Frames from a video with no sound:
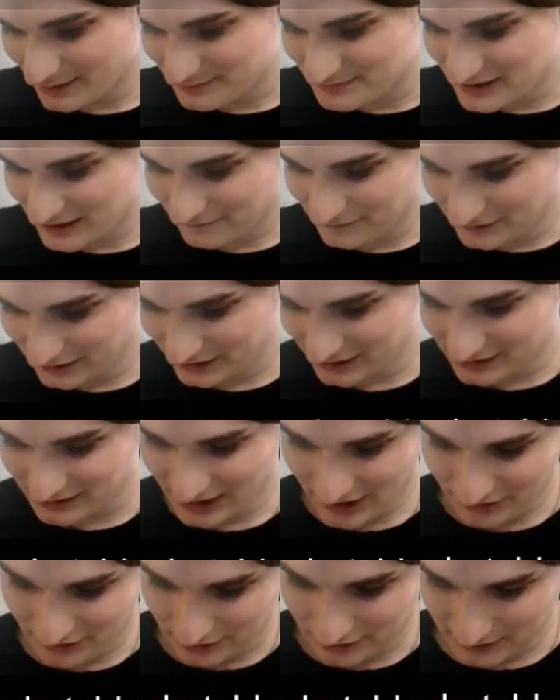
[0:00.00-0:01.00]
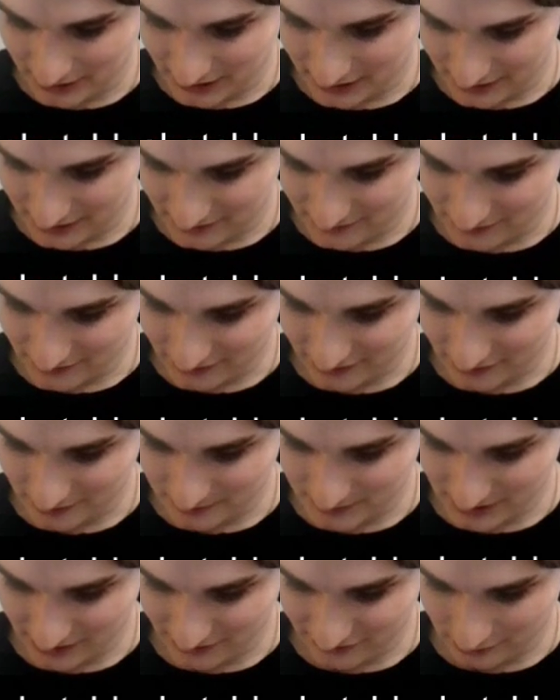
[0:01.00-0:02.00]
definitely glad that Arena existed
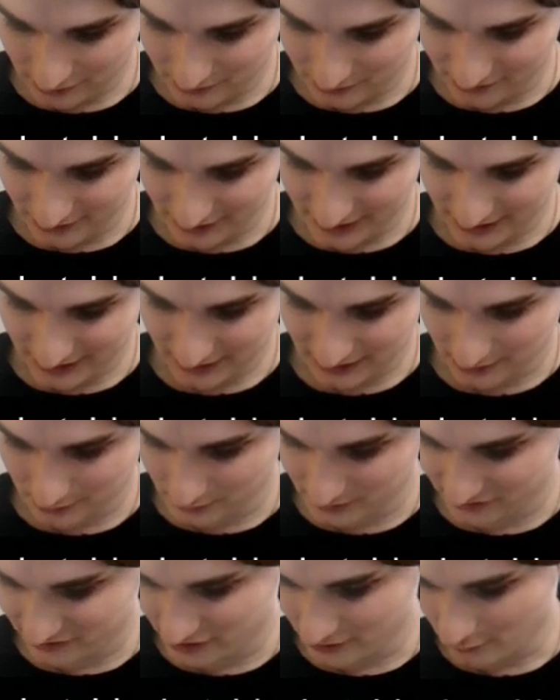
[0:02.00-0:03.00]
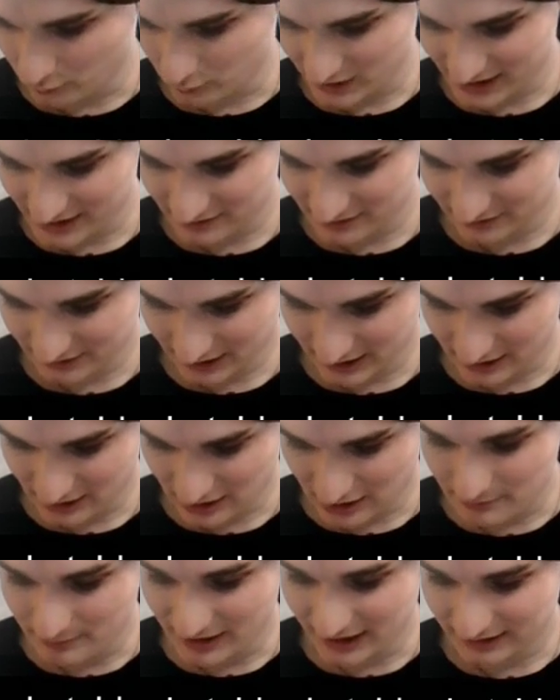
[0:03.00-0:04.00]
because it was the way that I
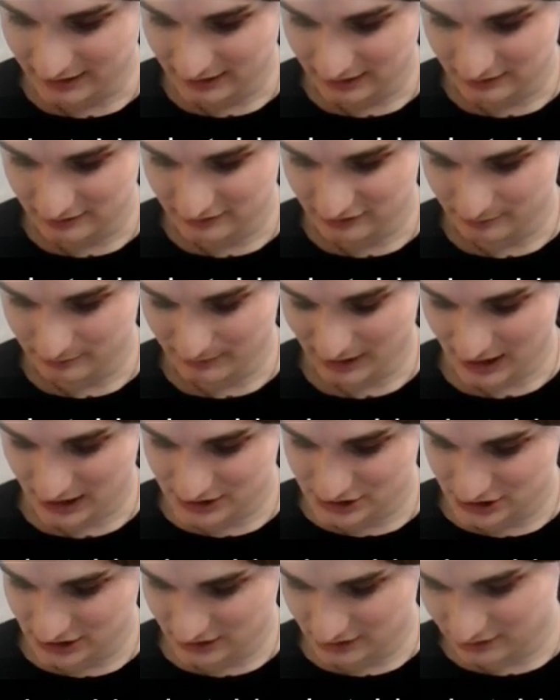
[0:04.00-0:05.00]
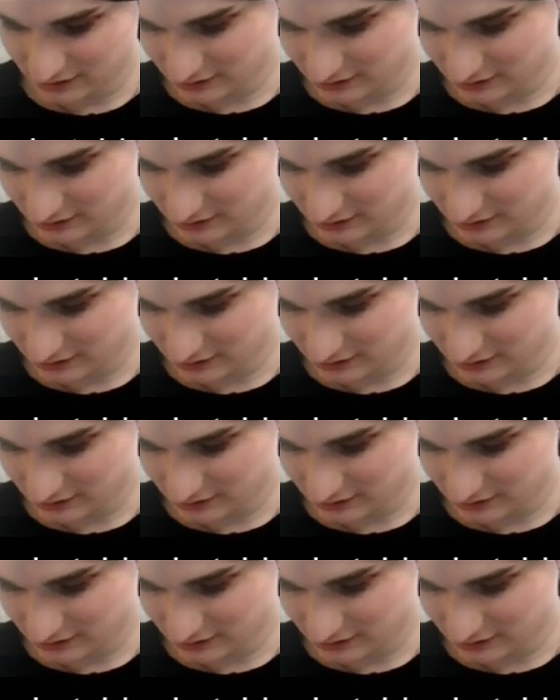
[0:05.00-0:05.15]
got back into Magic.